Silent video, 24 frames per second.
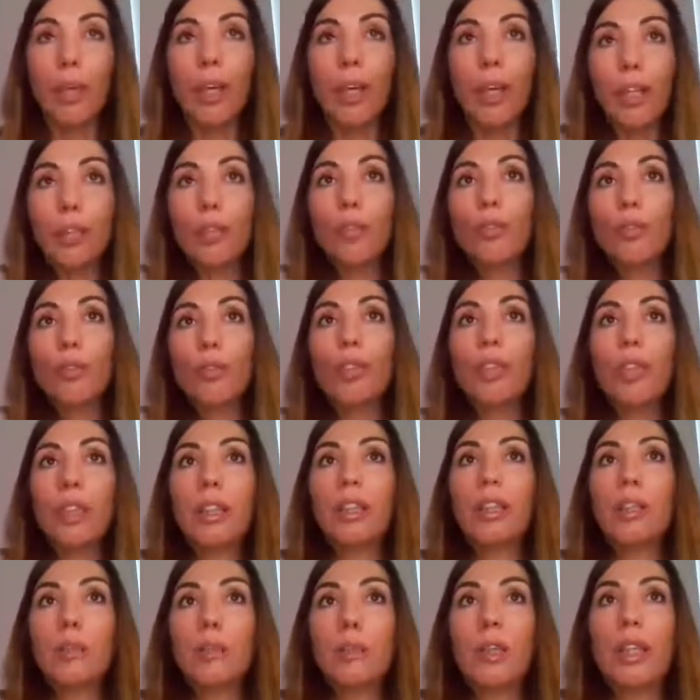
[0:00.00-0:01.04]
We are a social
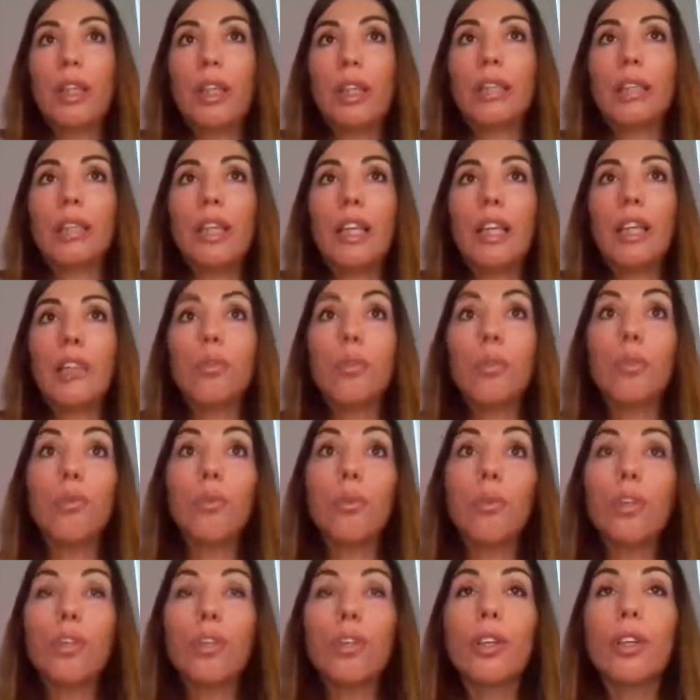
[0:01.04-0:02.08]
enterprise and we
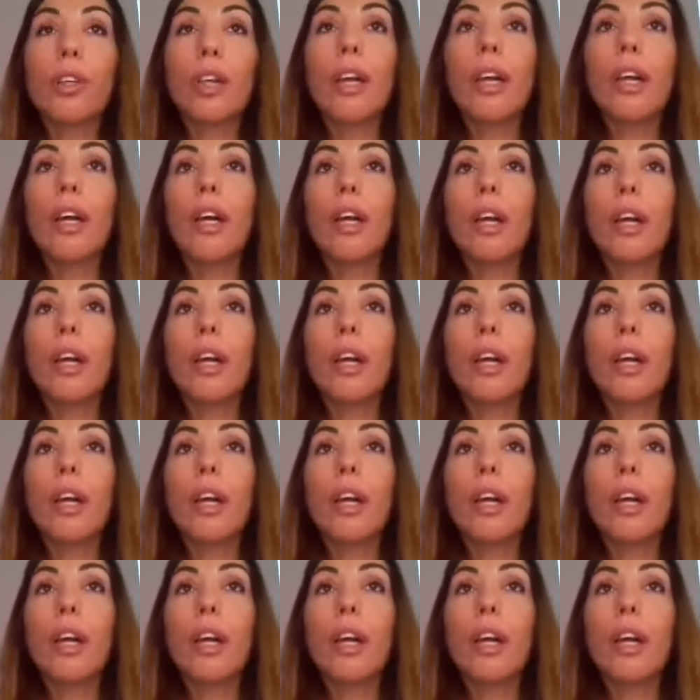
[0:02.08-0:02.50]
work